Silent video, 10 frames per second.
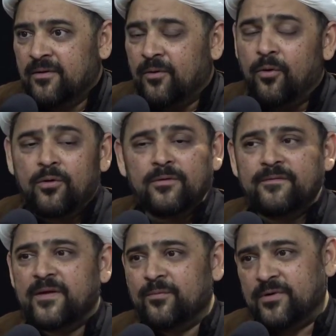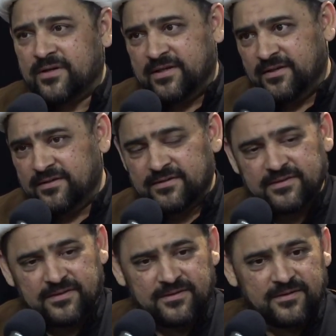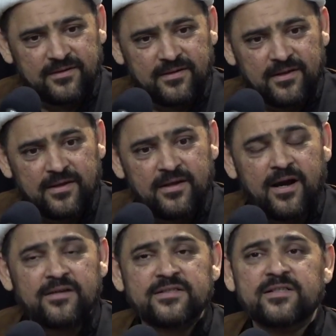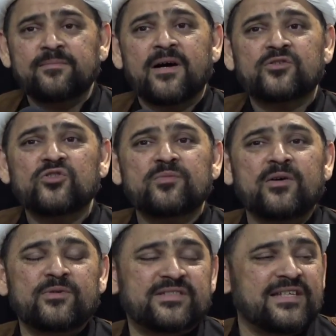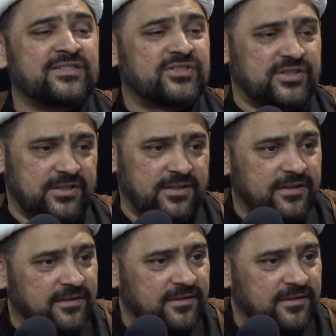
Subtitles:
All of them were killed. Hazrat Masuma was injured.